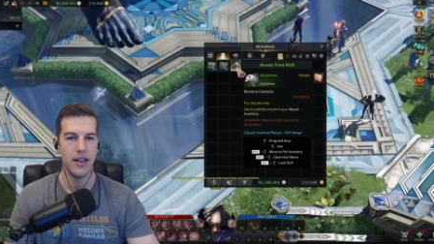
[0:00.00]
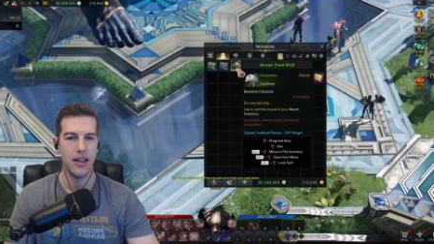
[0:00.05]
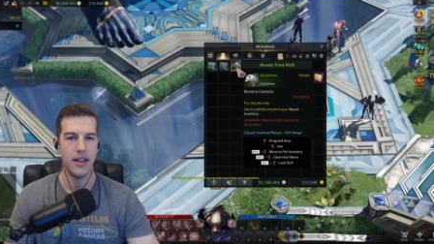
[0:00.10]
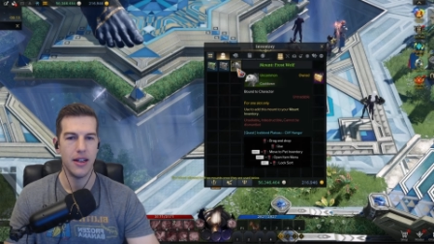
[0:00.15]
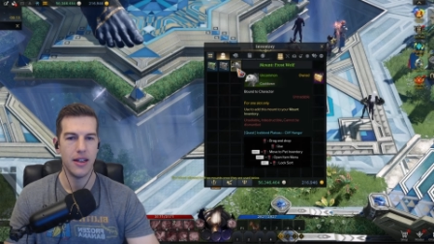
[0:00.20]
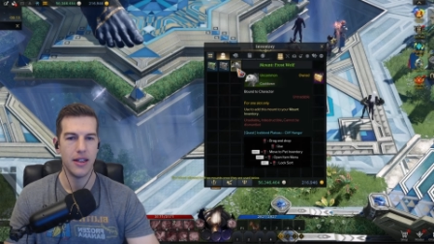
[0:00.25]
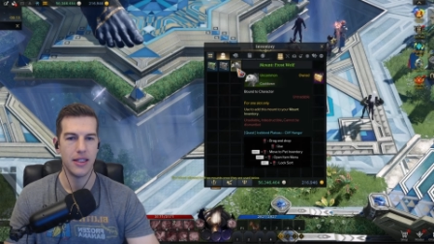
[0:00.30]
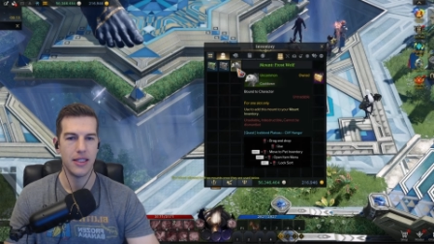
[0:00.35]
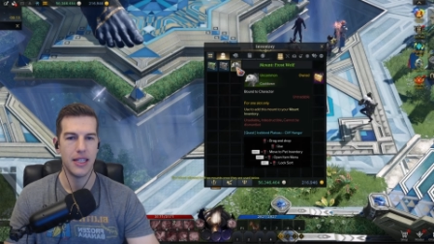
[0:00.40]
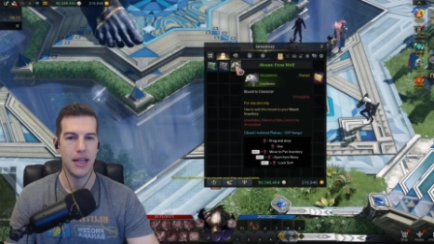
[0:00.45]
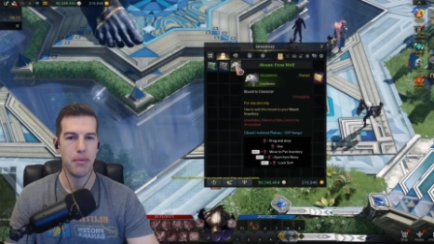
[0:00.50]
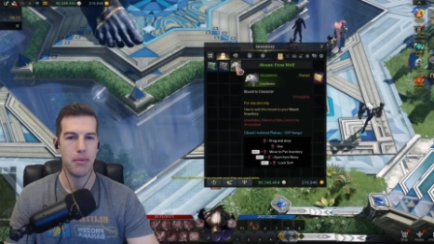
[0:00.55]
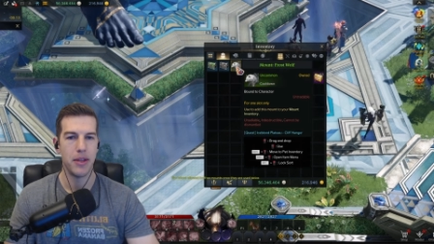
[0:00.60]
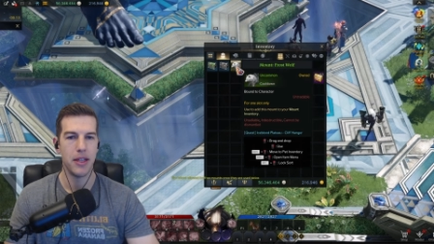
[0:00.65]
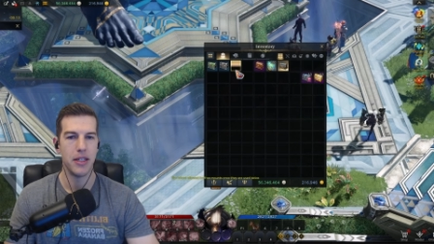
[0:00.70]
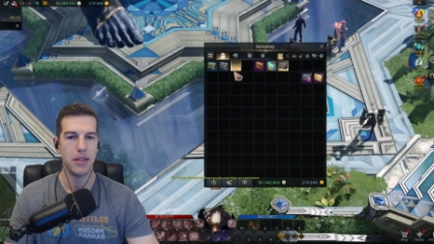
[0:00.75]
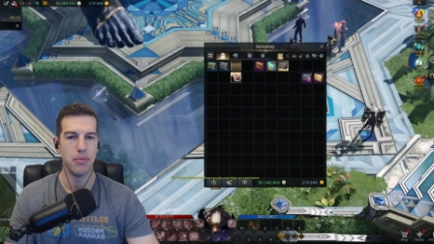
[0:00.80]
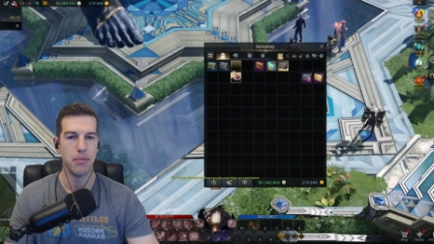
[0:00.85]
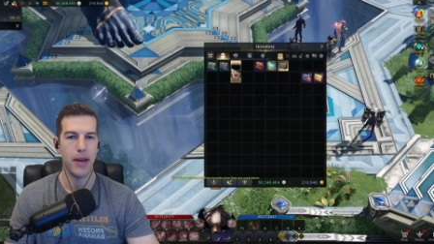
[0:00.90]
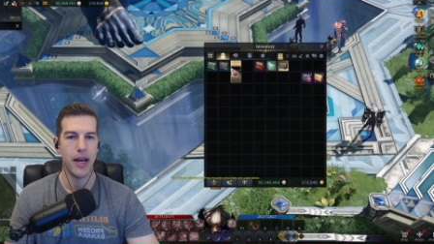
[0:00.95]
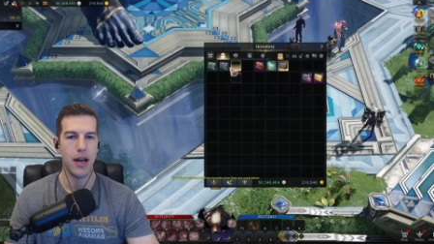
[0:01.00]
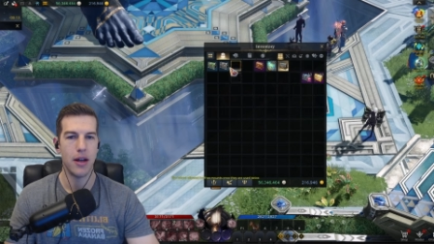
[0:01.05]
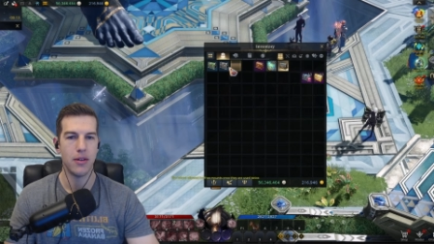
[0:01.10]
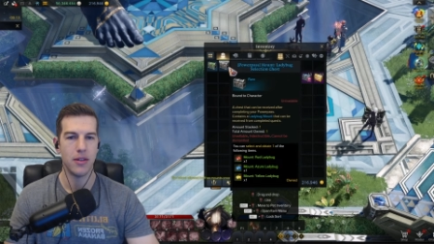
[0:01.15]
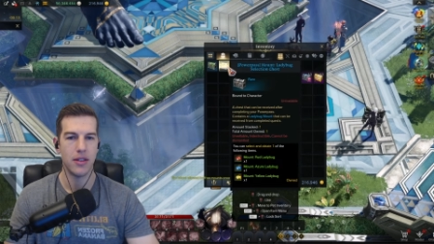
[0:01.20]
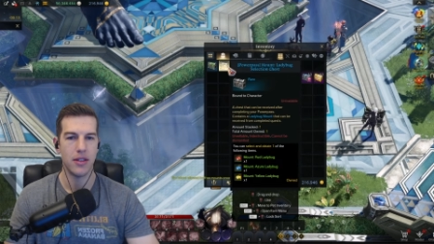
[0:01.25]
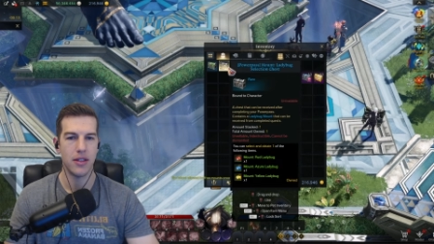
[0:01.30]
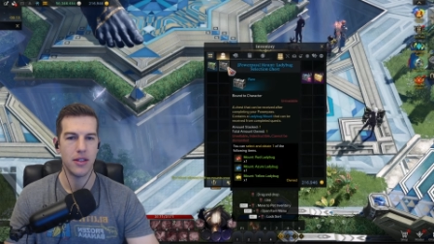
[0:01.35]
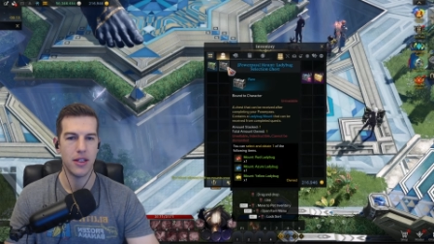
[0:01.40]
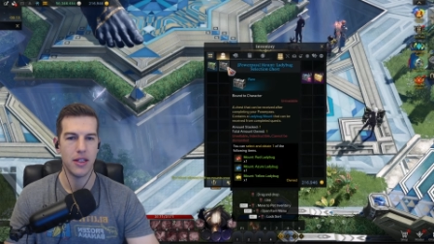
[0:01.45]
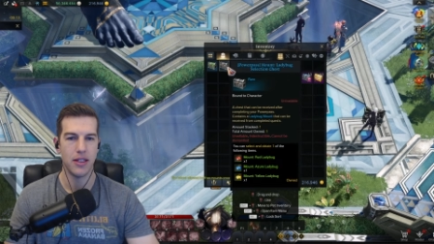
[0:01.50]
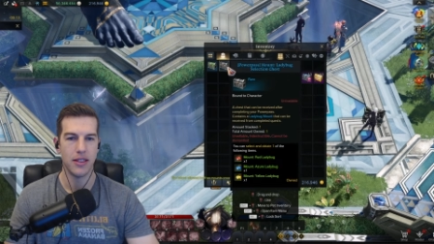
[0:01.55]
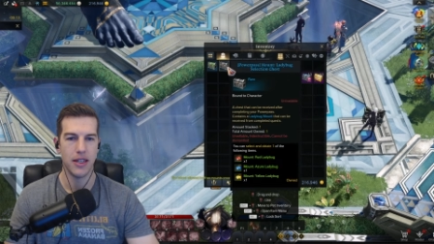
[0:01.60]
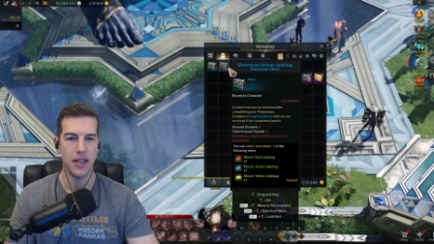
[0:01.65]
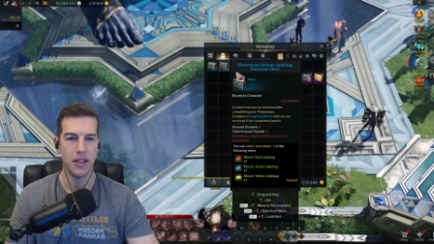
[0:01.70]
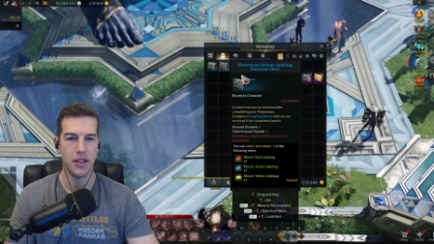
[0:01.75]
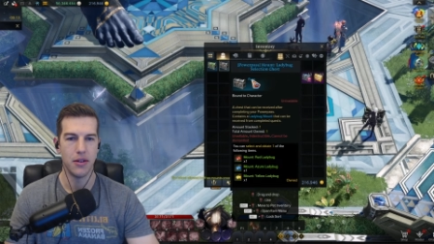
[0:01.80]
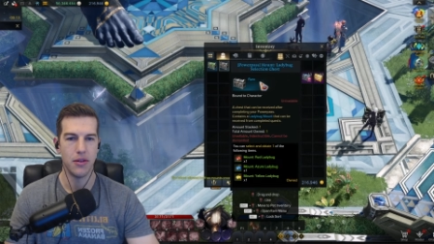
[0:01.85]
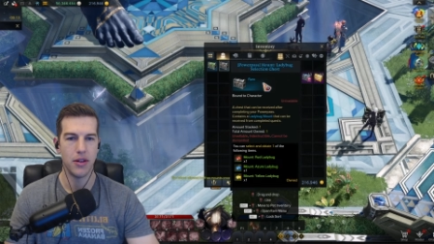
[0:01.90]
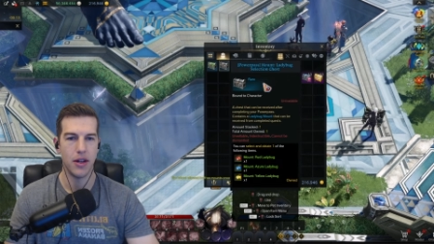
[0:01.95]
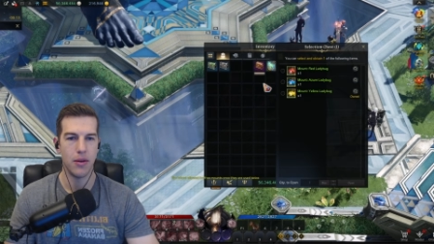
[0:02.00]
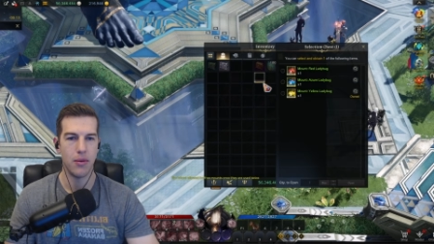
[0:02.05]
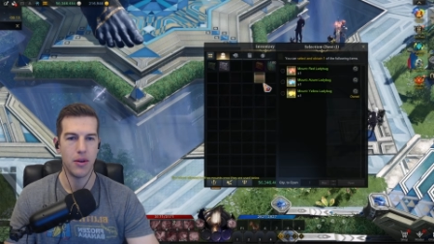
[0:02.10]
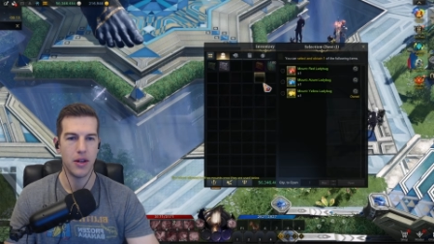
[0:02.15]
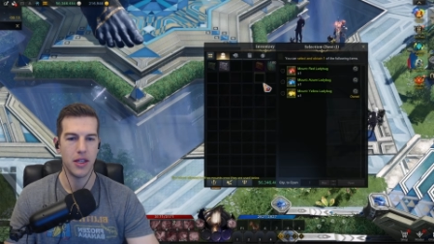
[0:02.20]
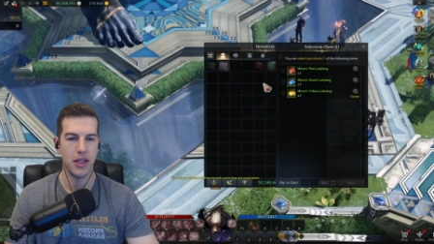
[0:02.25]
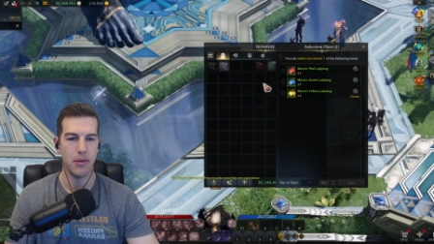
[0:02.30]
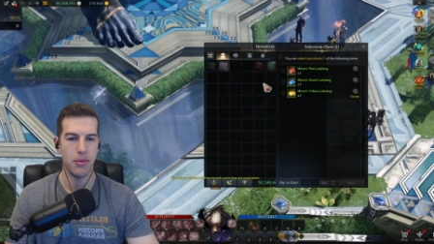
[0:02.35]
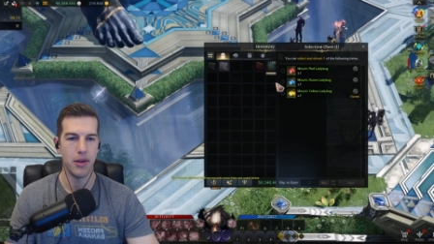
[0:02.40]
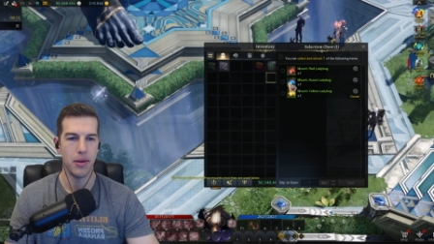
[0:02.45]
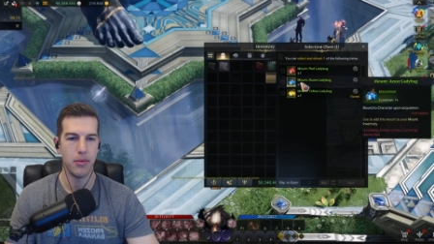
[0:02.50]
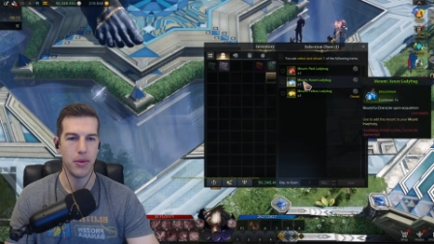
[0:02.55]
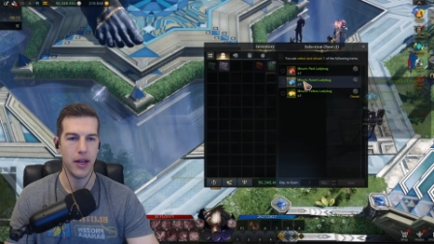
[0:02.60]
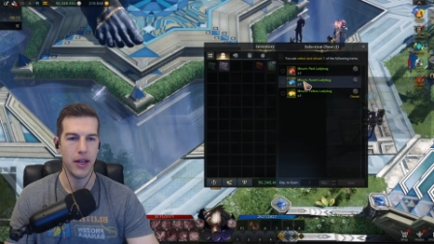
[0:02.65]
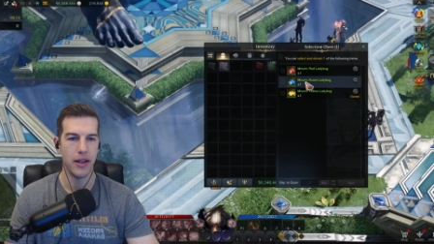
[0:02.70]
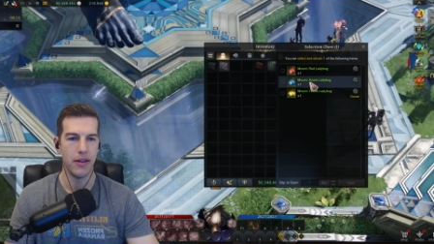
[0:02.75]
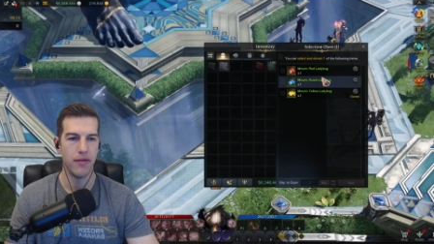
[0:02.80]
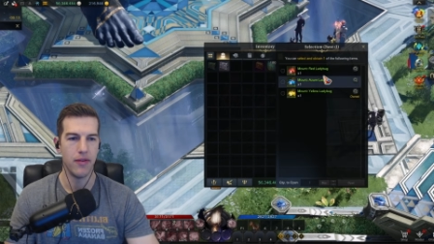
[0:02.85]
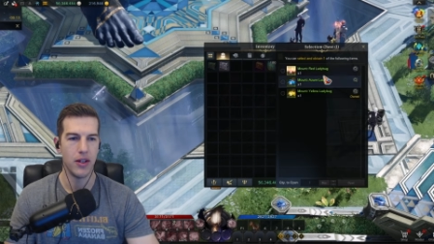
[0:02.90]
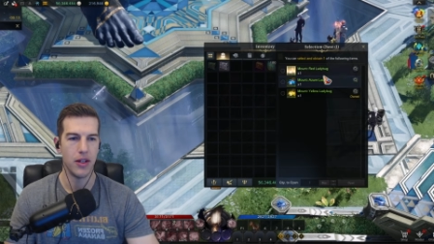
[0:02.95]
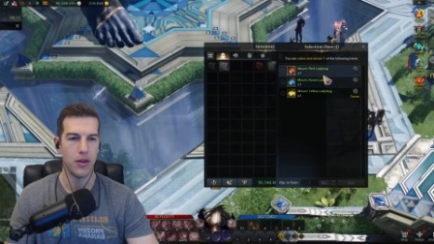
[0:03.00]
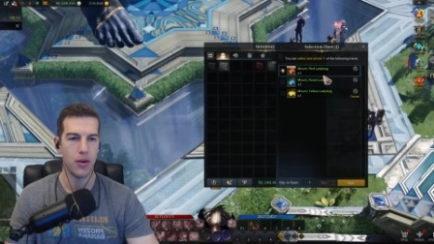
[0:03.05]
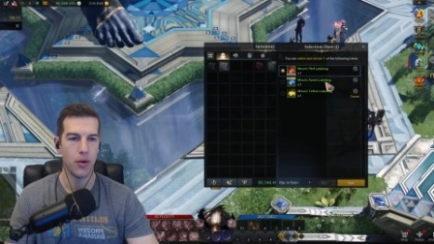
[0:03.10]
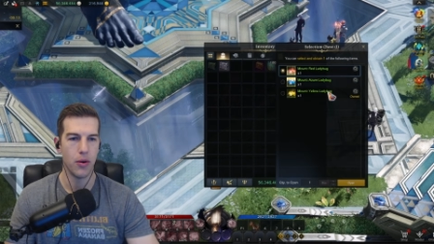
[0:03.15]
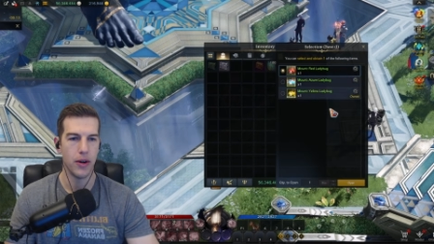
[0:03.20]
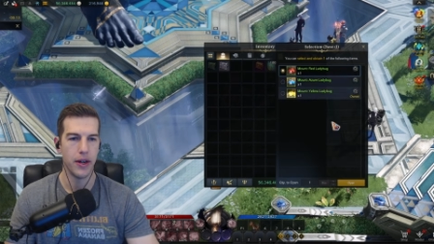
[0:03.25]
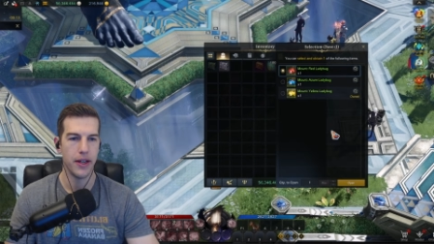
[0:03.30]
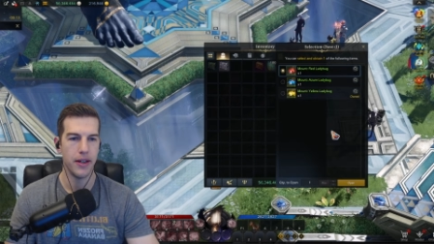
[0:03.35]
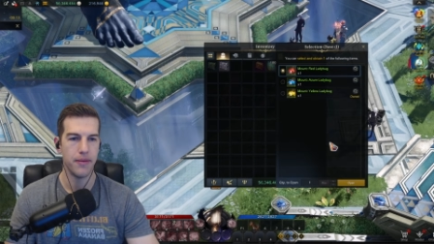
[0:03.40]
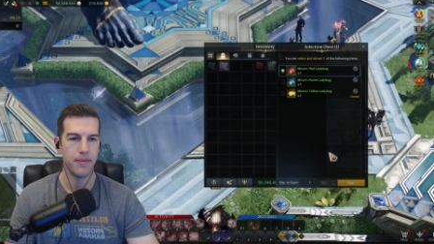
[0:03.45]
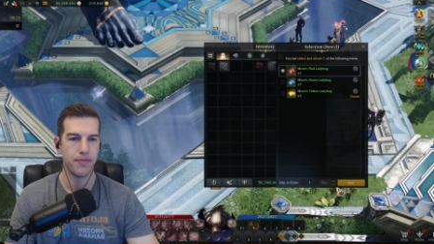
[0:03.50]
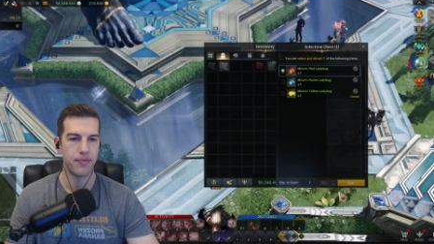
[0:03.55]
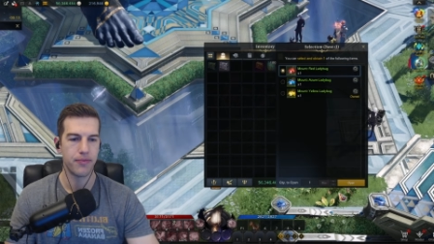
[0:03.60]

Uh, accept these mounts, because I do not want them in my inventory.